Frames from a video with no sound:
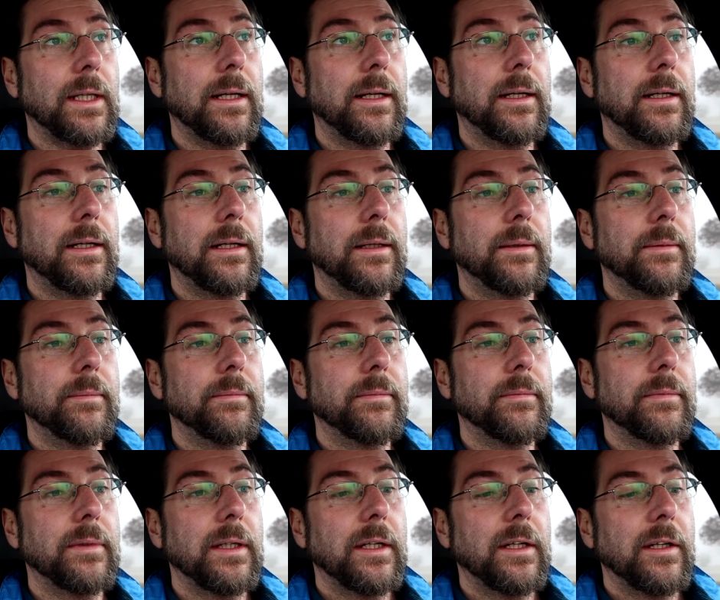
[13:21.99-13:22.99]

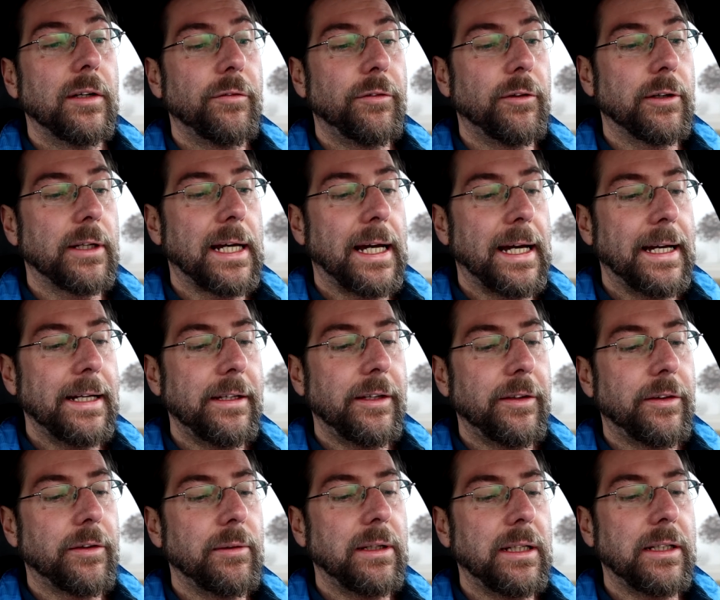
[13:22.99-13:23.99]
for the
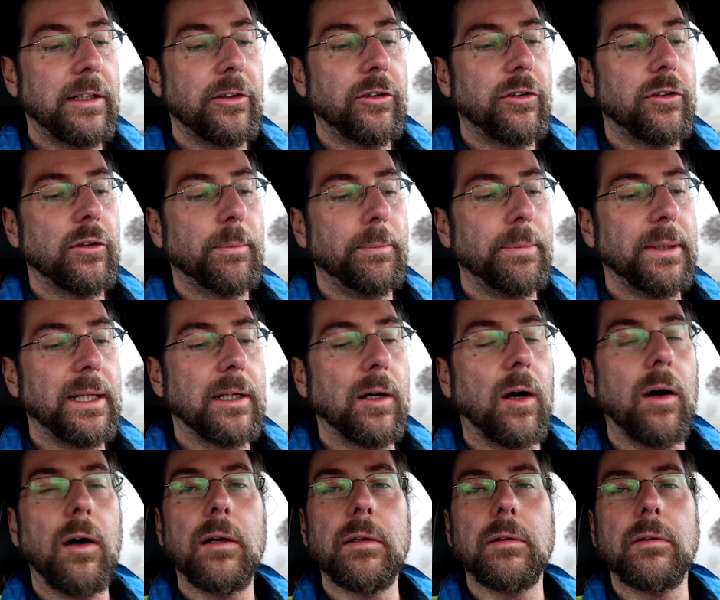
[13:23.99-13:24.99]
ID.3, this should be
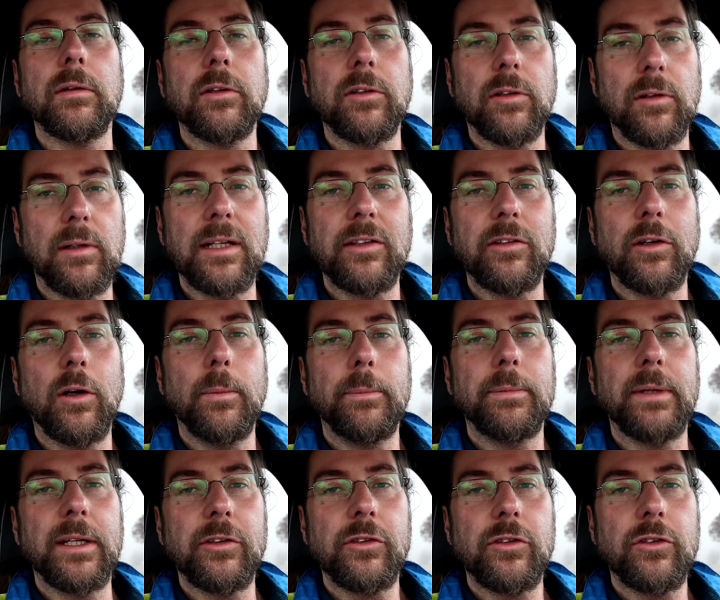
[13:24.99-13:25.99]
gone. So let's hope
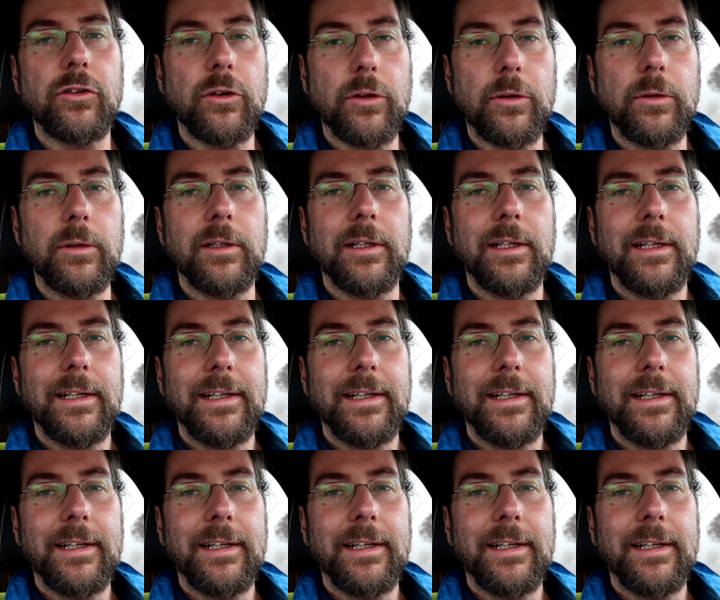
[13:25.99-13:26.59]
that's true,